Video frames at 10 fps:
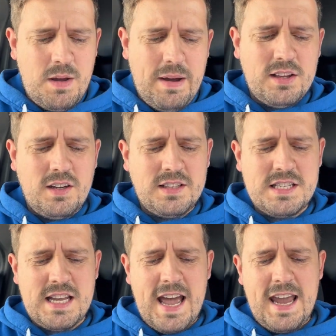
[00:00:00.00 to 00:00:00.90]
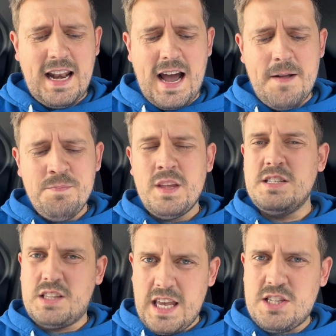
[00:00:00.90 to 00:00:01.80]
He went on to say that
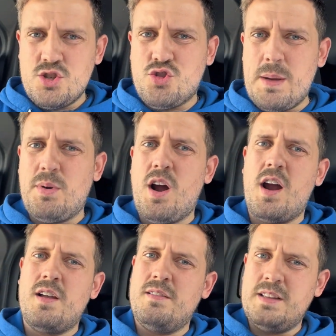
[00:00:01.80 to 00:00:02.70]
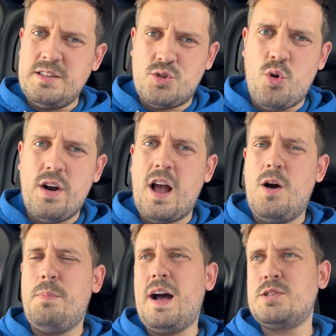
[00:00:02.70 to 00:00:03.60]
he's a decent dribbler, he's good at
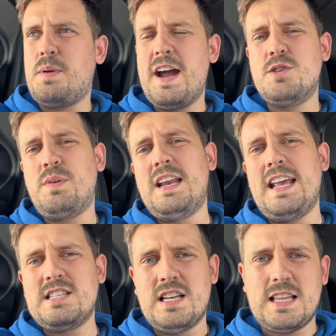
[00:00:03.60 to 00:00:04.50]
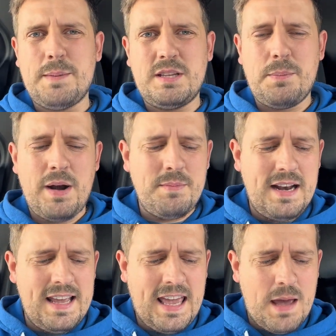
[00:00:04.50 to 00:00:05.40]
going past players, but he needs to adapt to the Premier
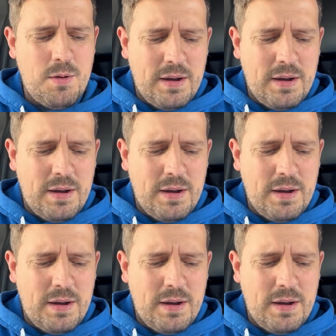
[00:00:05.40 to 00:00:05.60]
League game.